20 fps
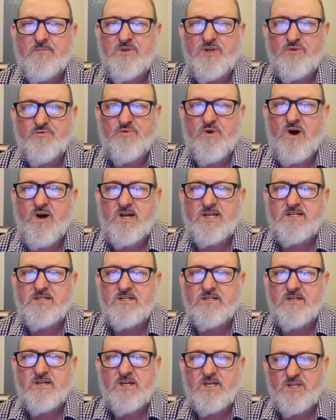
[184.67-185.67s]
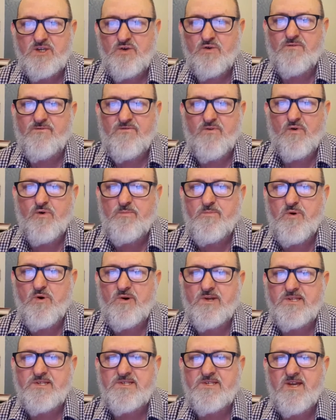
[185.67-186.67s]
you write your 4
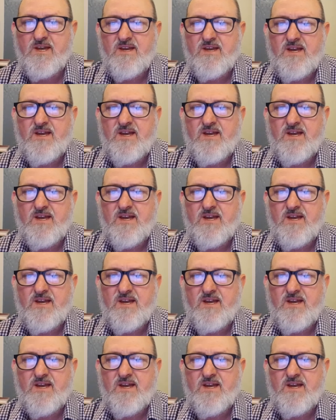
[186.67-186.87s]
points,